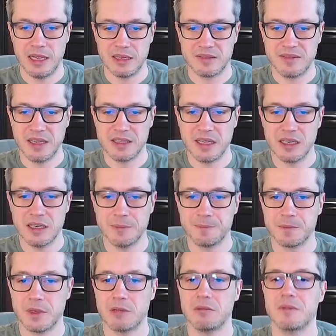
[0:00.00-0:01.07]
And finally,
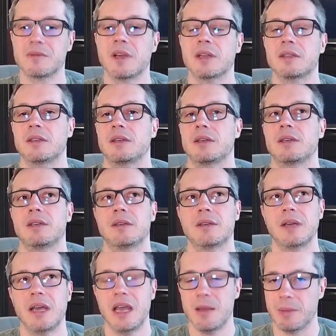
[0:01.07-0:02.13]
we've got
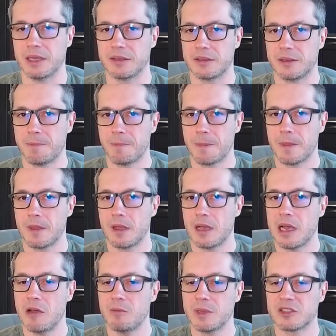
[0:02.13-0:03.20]
amount.
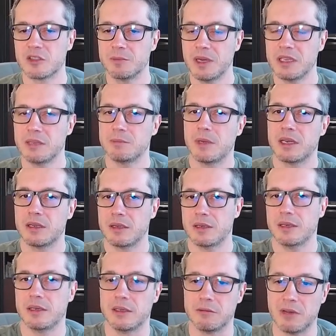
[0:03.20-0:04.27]
How much money my
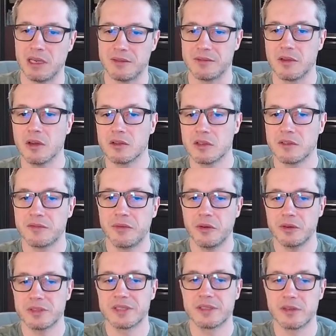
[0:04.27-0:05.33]
wife got
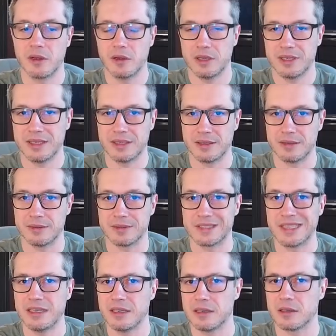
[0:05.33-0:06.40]
for
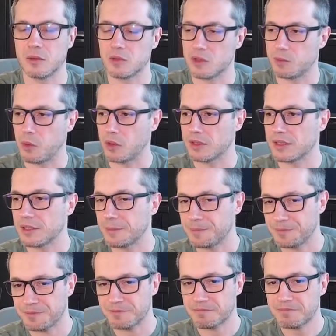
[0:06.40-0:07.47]
selling those books.
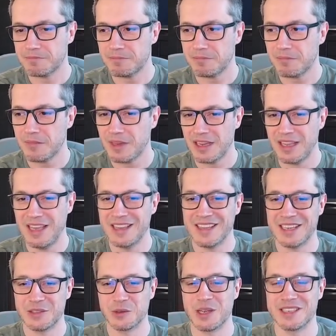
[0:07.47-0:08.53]

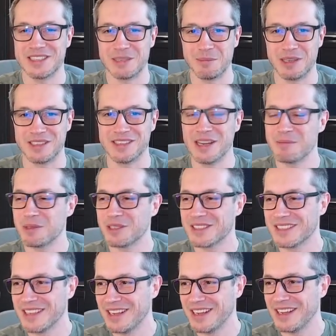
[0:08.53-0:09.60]
And as you can see by the
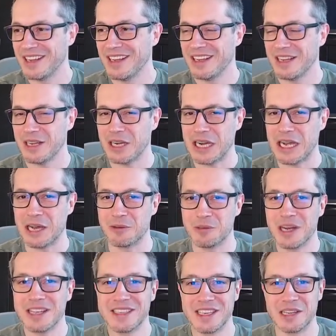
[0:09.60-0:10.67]
numbers,
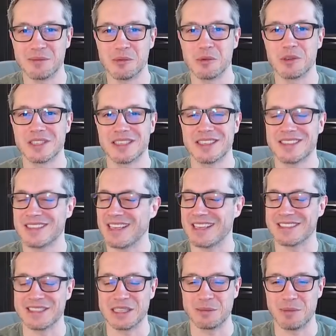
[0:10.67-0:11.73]
writing books
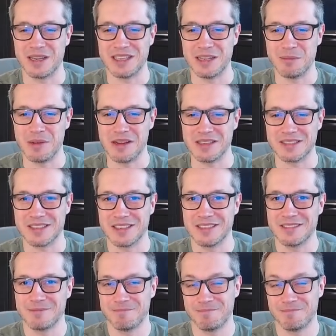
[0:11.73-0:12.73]
doesn't pay the bills.